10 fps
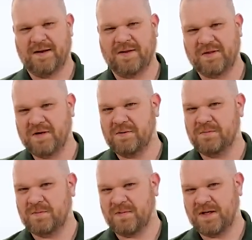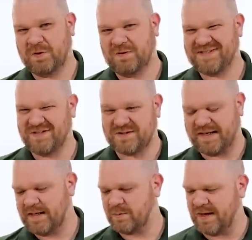nothing in Cold Steel's
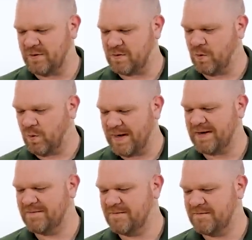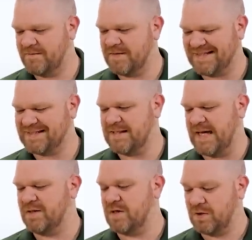lineup right now quite fits
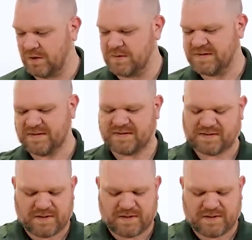that. The closest,